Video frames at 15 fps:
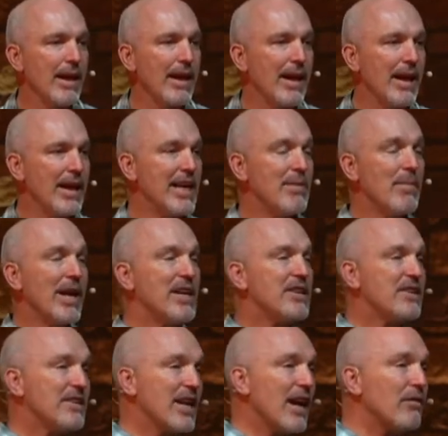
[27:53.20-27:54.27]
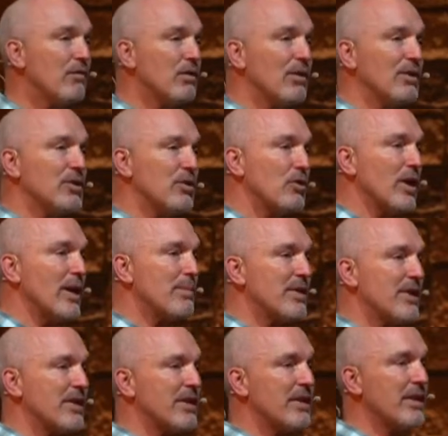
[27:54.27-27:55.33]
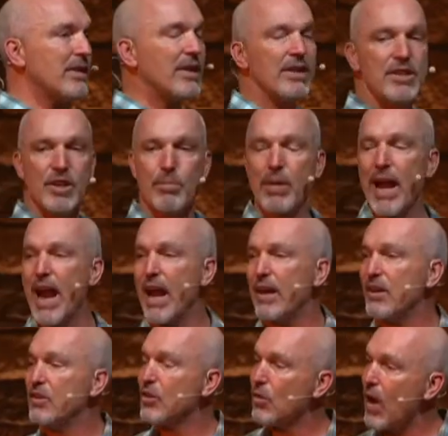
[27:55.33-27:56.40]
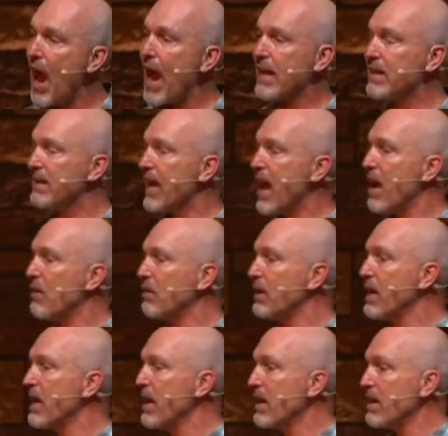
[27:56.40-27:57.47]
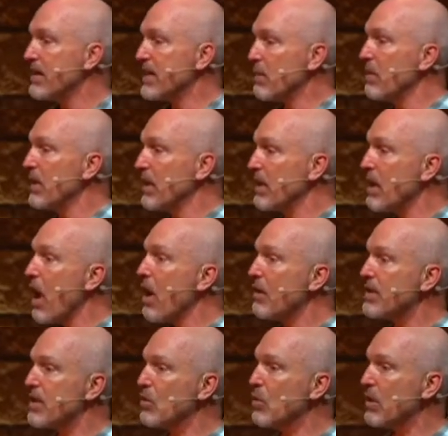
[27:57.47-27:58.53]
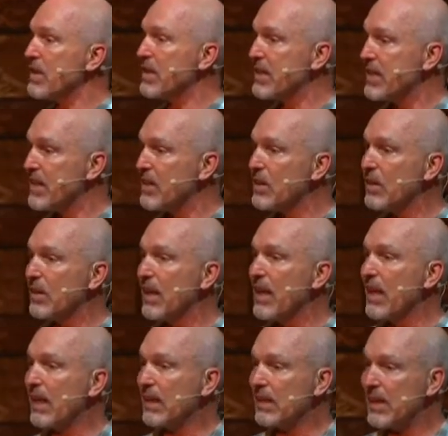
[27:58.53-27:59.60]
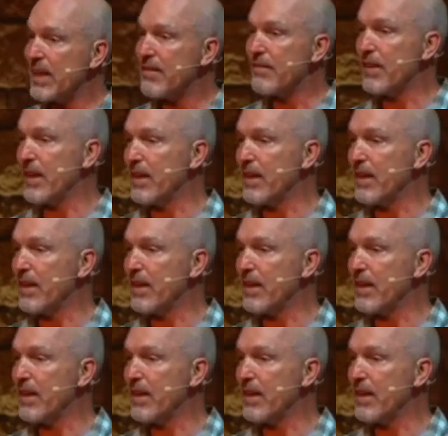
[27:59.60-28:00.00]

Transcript: And he made several trips to Japan and tracked down some of the guards who were still living